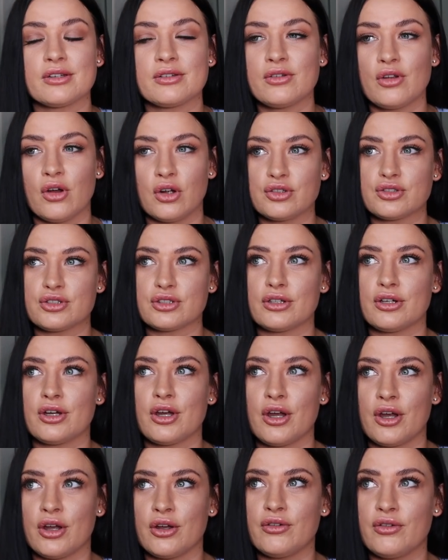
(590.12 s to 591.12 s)
not
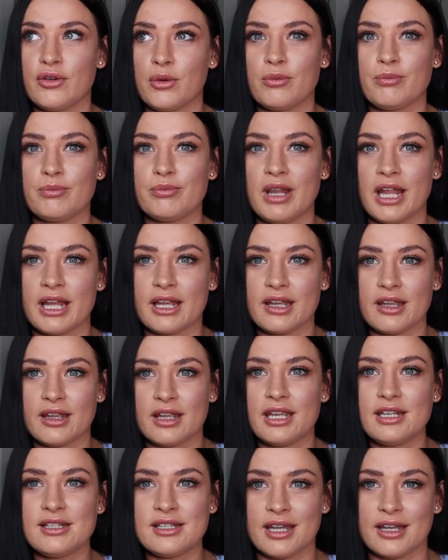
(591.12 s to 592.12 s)
over like
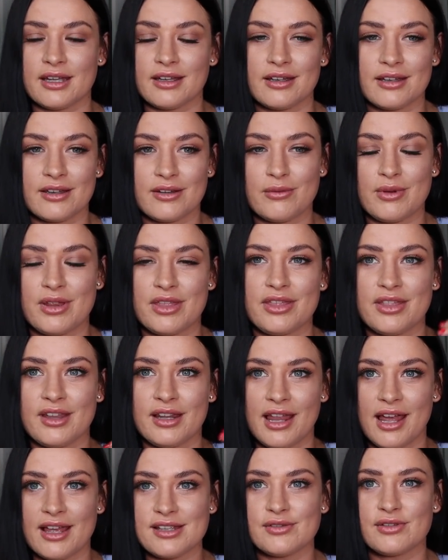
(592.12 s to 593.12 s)
heating with the
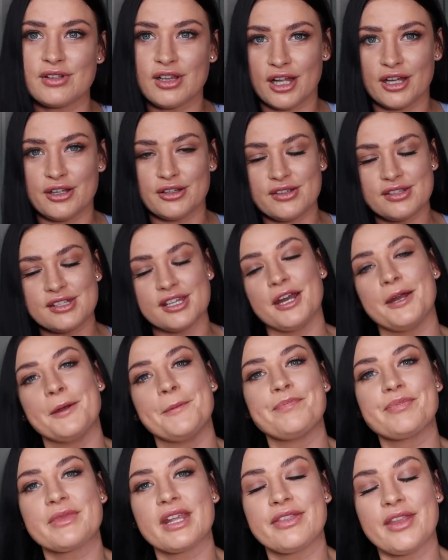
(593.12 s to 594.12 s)
layers of clothes. So
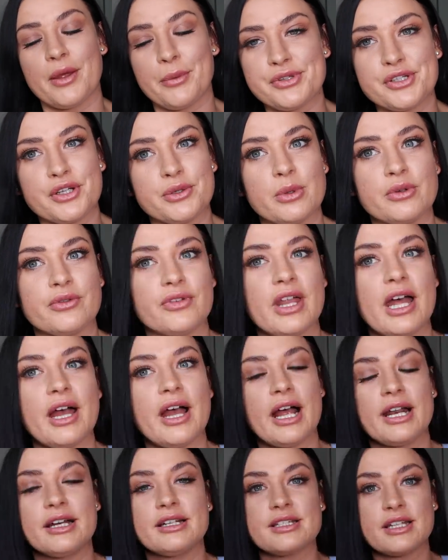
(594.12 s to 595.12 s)
that one's a good one for that,
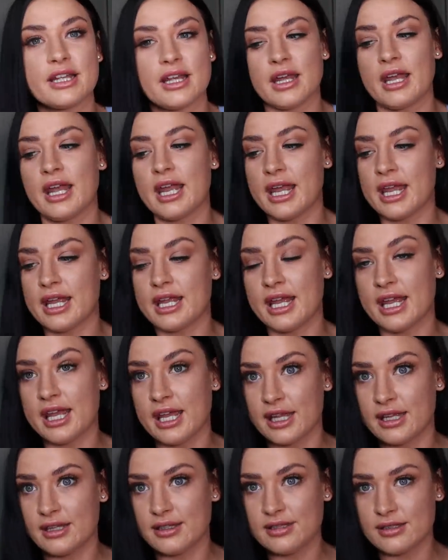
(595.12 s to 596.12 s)
and it
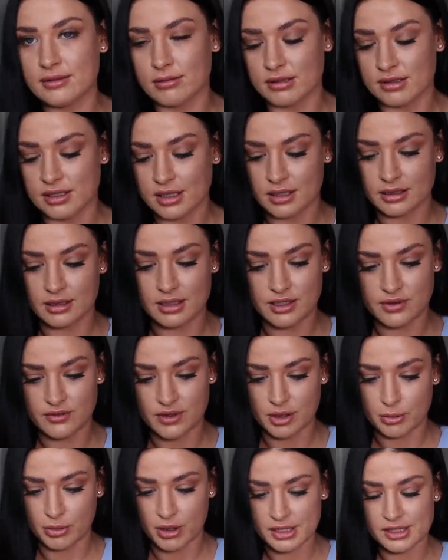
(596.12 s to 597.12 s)
is, what's I need to
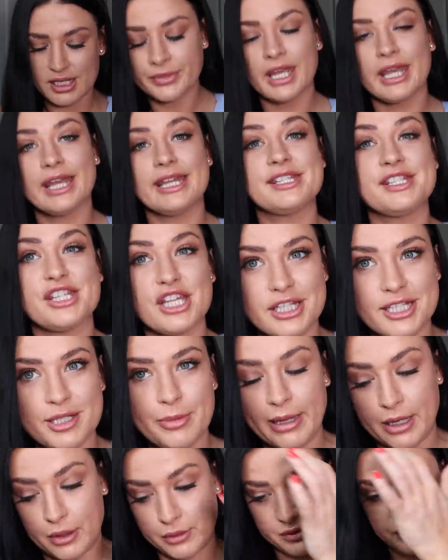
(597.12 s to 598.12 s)
find the price, it's thirty
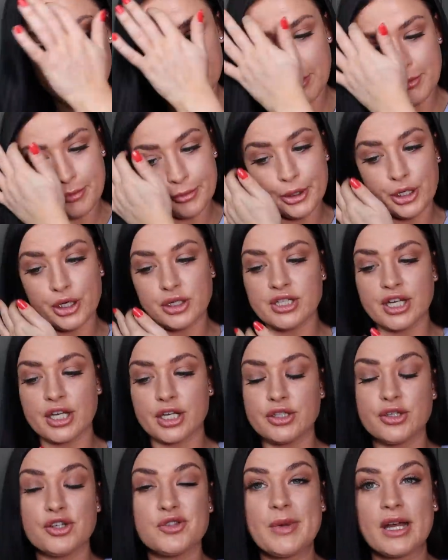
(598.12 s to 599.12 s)
pounds, but you
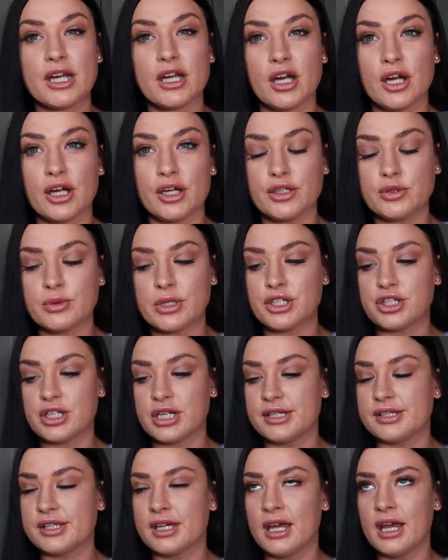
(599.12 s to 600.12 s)
can use my code, which
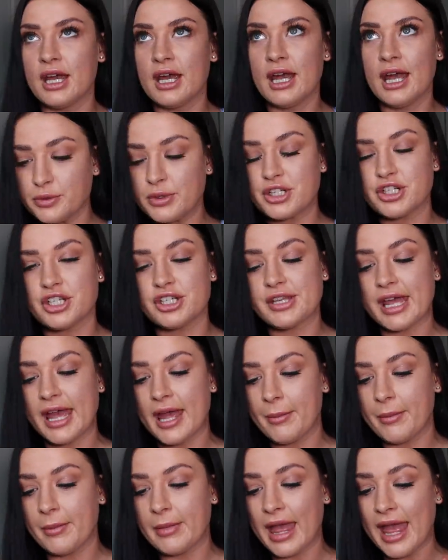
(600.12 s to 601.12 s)
is which is
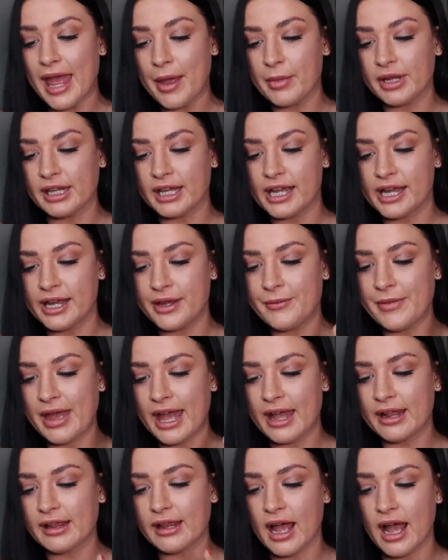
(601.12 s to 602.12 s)
em Emily
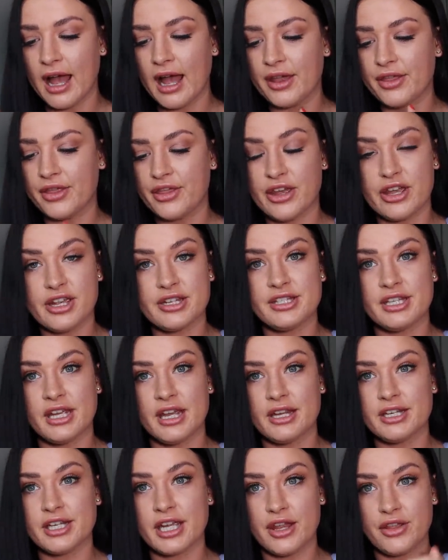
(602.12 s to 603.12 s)
L R thirty,
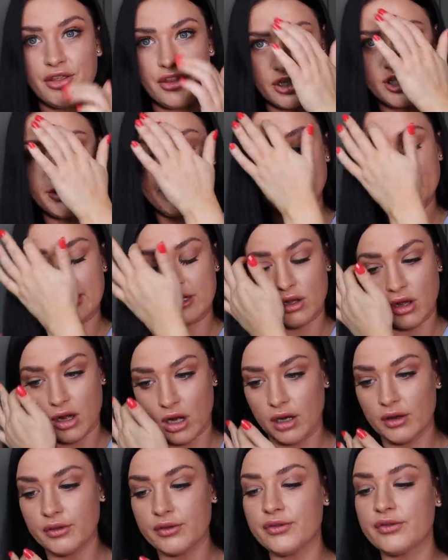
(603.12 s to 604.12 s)
and you get thirty percent
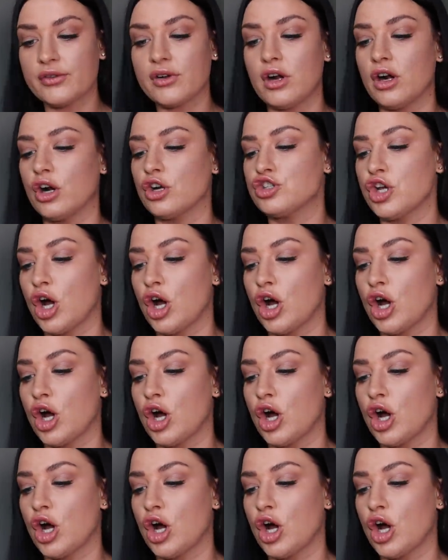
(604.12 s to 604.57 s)
off on